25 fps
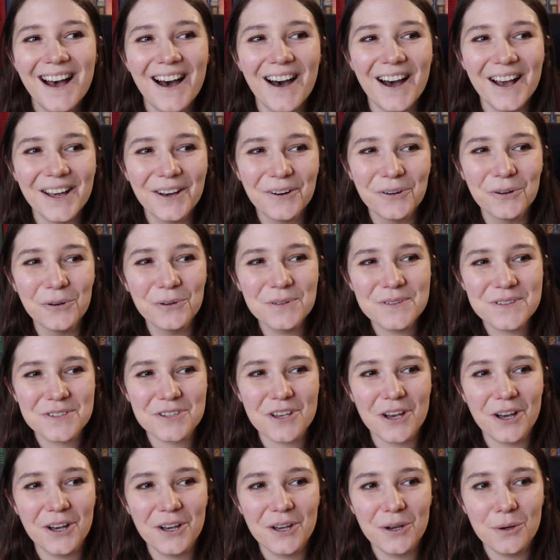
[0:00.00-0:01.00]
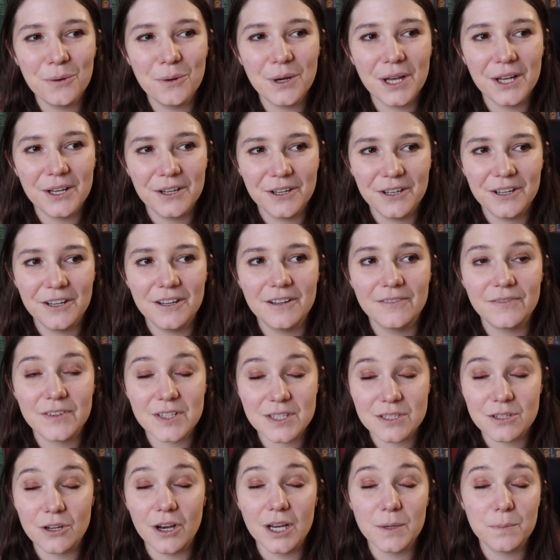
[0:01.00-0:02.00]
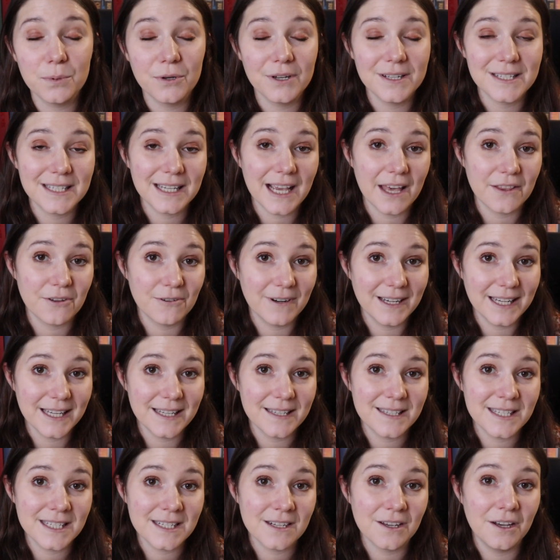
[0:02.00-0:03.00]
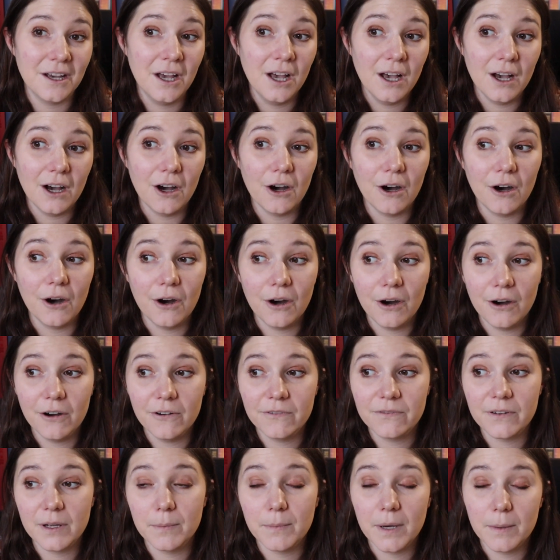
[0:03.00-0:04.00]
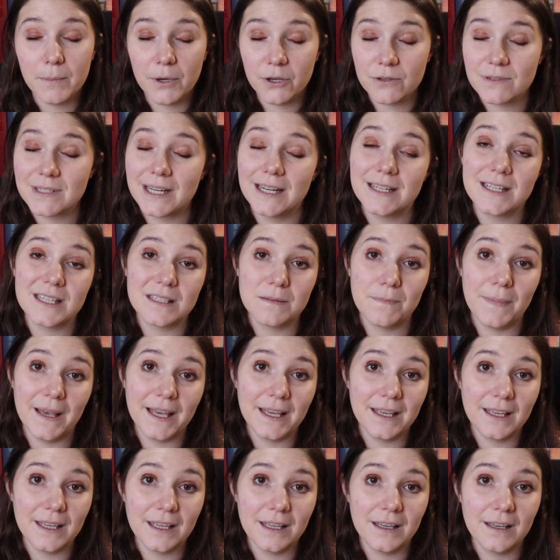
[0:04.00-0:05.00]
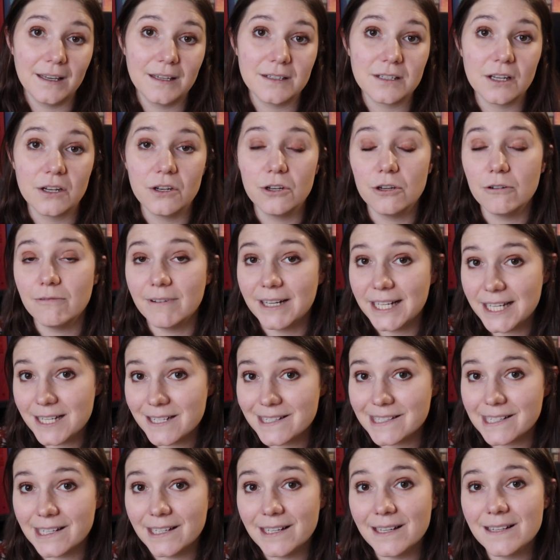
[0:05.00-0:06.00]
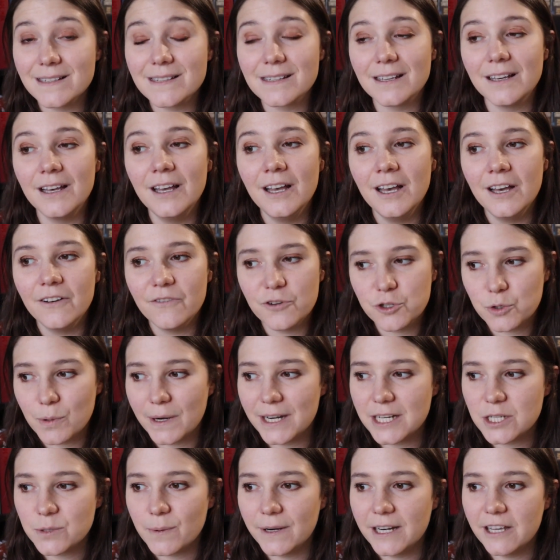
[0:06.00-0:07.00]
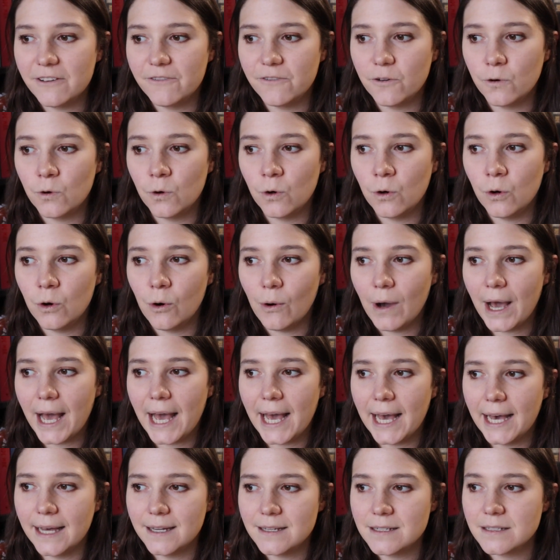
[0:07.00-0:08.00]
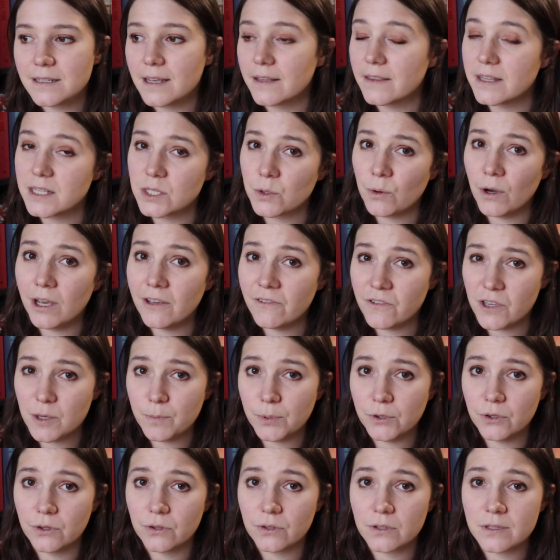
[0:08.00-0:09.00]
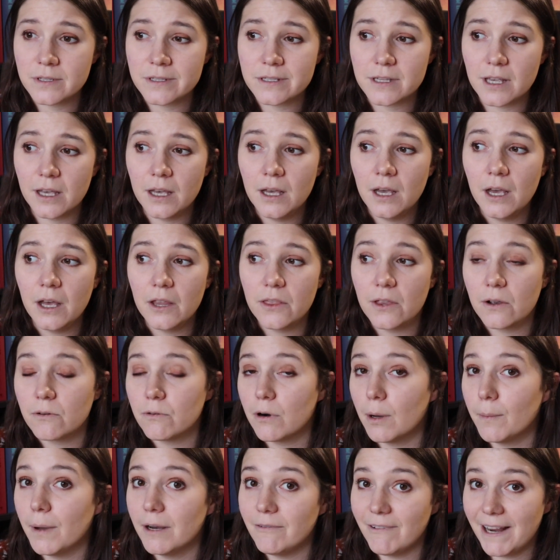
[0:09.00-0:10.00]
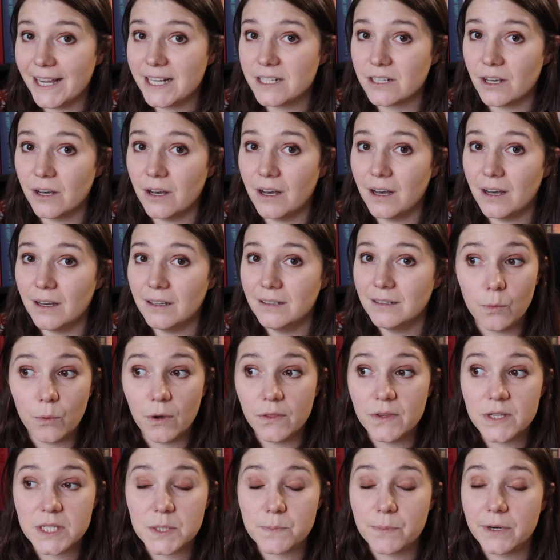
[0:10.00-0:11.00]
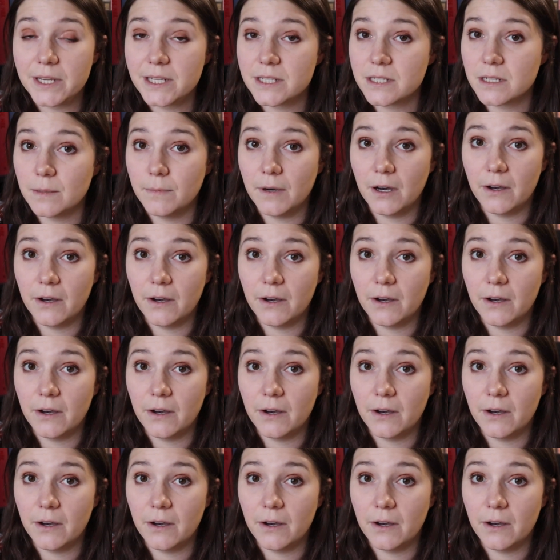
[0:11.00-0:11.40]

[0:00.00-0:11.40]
I also have started putting together a list of my most anticipated new releases for 2024, and there's quite a few books that are on my radar. The one that springs to